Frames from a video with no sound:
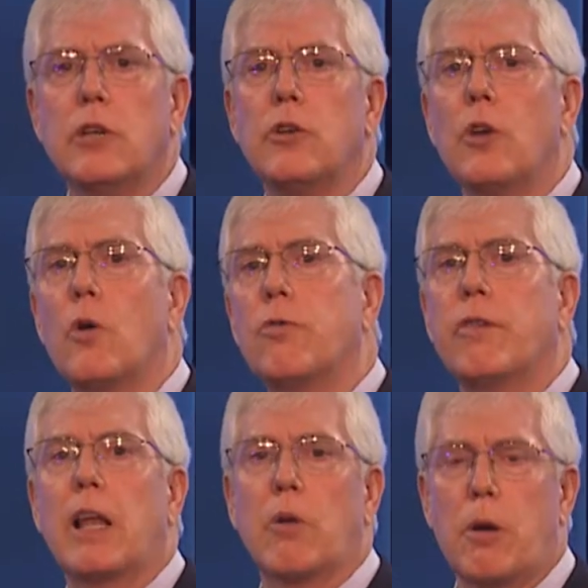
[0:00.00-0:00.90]
no
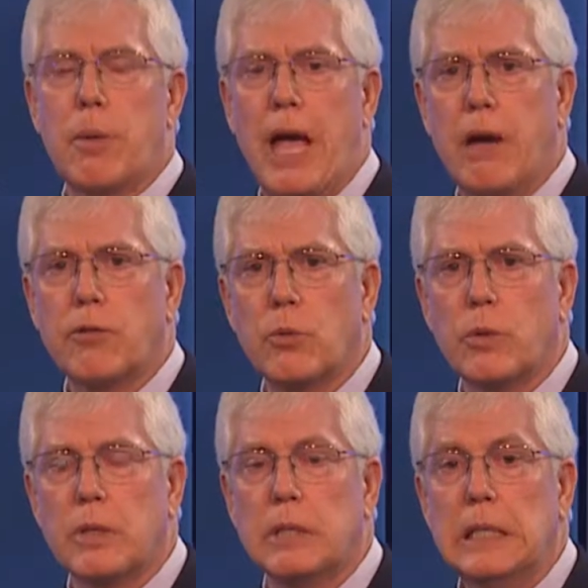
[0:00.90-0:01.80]
follow-up
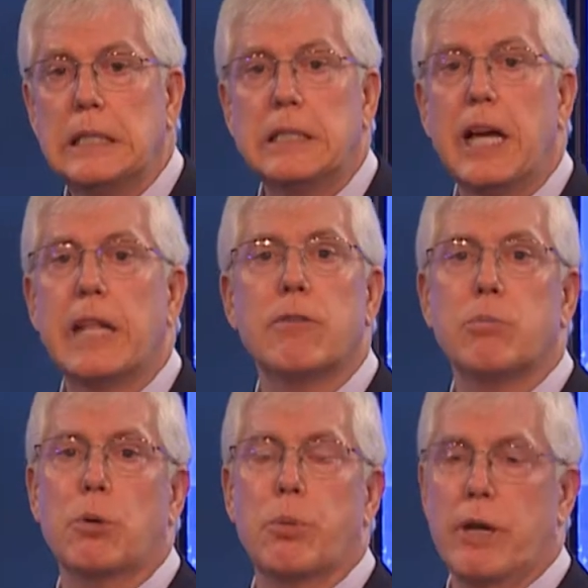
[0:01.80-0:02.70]
afterward, not even
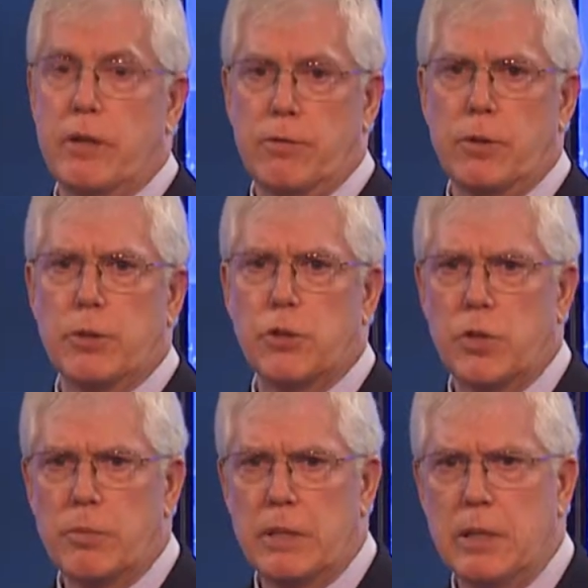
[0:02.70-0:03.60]
preparing for the
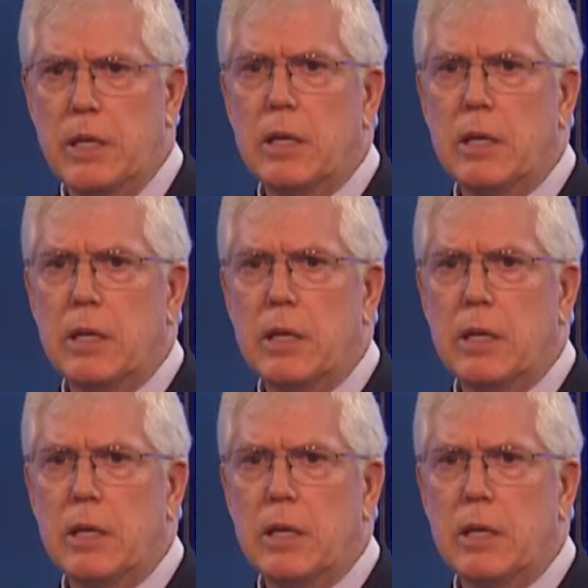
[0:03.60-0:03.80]
sermon.